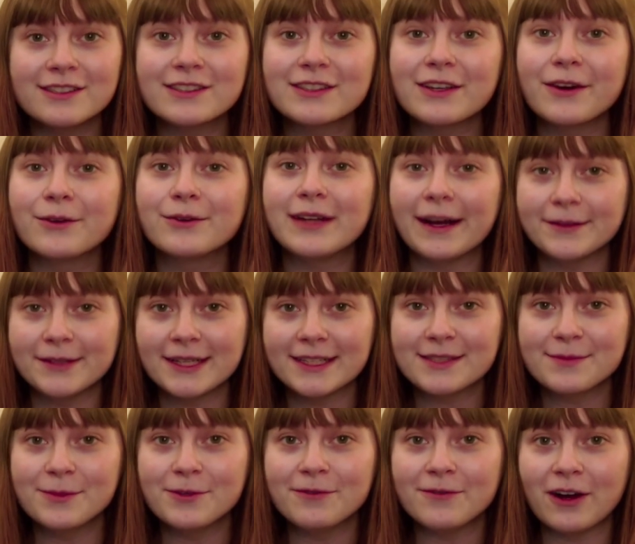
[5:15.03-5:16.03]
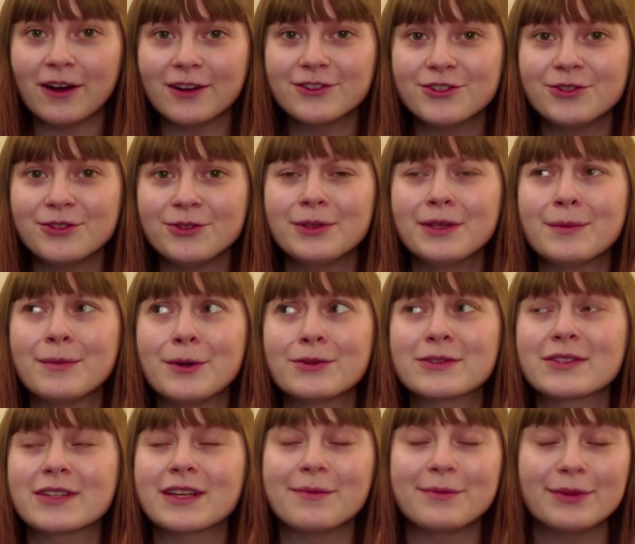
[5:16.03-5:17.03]
so now let's move on to the
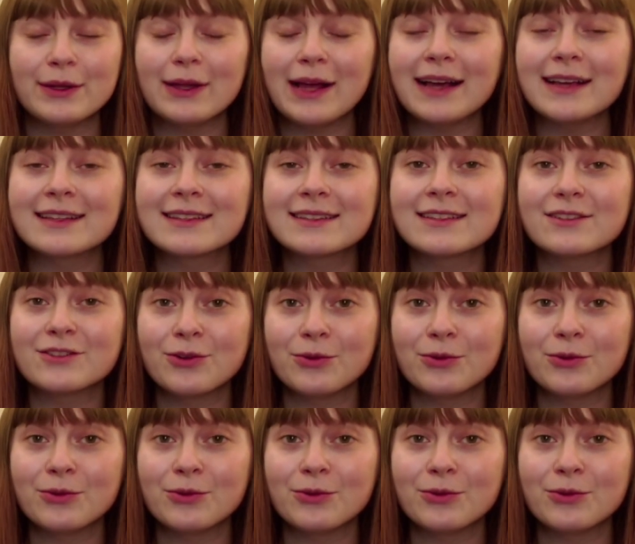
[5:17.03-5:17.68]
most complex